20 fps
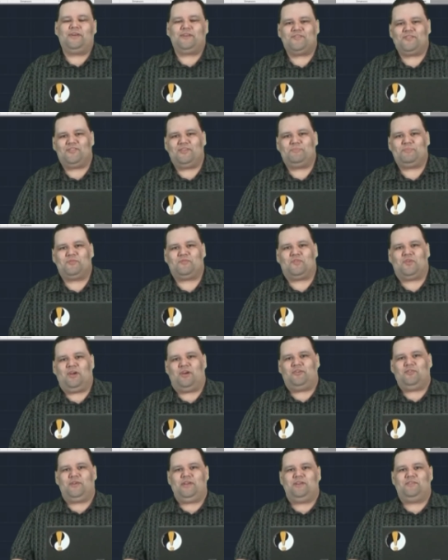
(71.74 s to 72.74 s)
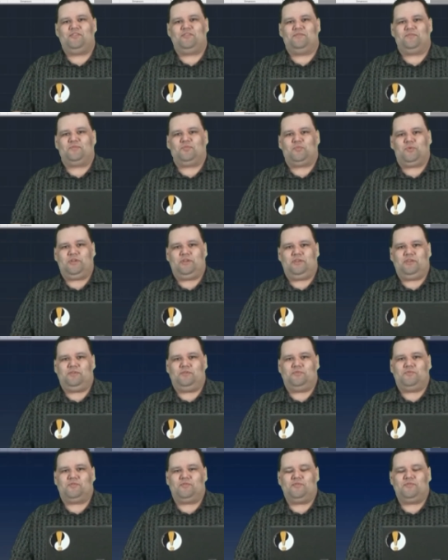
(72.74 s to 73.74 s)
Our next tip is for AutoCAD Civil
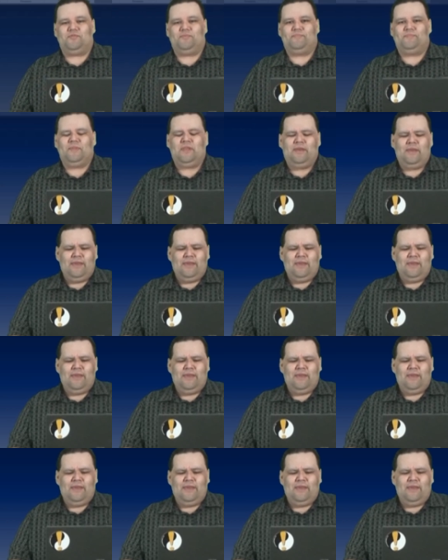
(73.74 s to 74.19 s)
3D users.